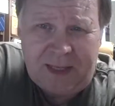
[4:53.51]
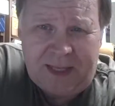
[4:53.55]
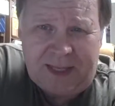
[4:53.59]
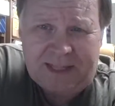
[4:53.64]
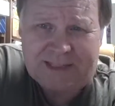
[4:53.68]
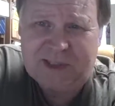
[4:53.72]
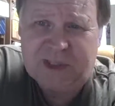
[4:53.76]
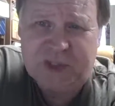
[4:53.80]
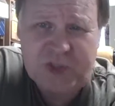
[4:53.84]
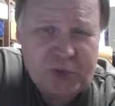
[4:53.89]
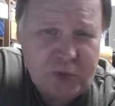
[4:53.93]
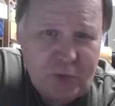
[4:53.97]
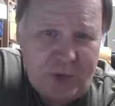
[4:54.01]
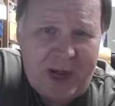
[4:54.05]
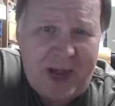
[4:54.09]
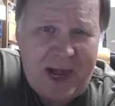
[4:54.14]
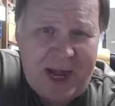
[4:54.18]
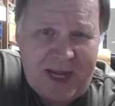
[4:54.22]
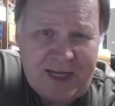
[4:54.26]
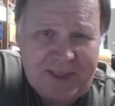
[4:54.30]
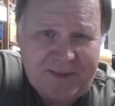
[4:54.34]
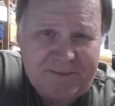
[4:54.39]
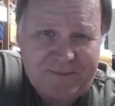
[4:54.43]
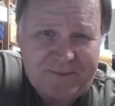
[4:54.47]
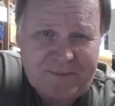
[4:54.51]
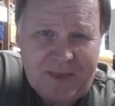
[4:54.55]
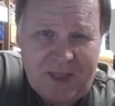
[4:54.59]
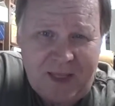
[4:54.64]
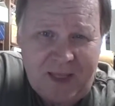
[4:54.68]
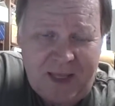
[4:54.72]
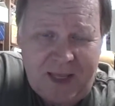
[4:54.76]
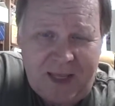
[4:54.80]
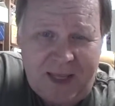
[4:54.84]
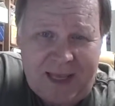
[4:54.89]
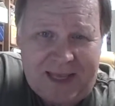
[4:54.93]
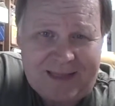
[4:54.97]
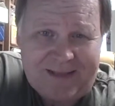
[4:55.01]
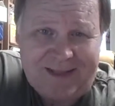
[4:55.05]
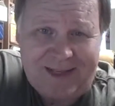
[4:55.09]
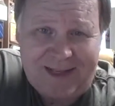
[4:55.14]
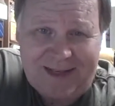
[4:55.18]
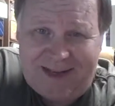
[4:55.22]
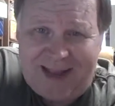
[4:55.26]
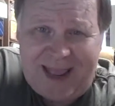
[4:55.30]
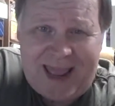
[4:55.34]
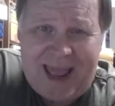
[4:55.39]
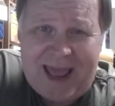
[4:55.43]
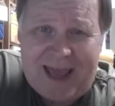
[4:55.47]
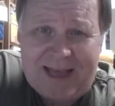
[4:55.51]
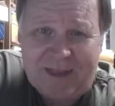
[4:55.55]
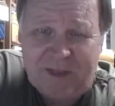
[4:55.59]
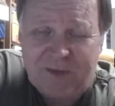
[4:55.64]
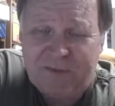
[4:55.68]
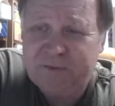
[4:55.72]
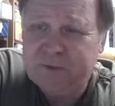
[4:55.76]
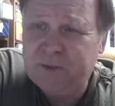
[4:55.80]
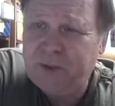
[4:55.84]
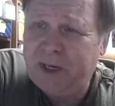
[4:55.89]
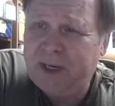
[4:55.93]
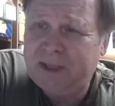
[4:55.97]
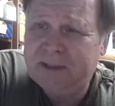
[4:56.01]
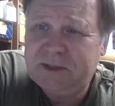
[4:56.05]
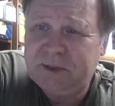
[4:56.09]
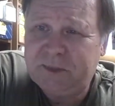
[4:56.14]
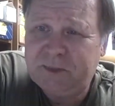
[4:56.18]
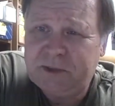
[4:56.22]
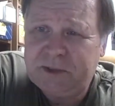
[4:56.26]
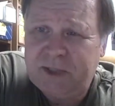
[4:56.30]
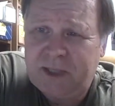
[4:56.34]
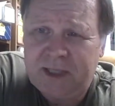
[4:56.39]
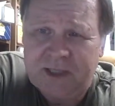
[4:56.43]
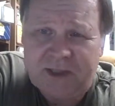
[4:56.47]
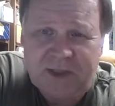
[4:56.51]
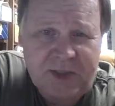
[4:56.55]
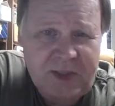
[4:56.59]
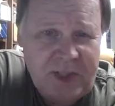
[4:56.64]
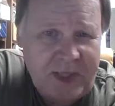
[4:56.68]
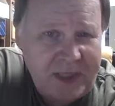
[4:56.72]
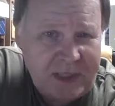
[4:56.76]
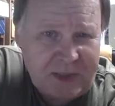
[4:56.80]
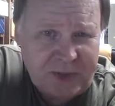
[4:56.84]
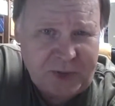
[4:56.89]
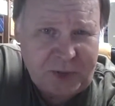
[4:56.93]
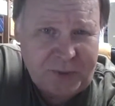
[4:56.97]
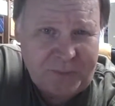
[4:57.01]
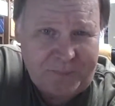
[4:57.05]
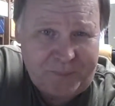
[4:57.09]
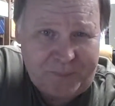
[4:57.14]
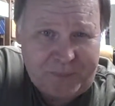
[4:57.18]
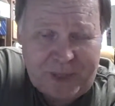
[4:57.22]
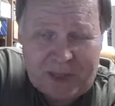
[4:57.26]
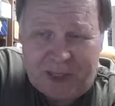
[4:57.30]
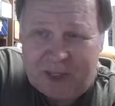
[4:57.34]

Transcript: and strain at the gnat of transubstantiation?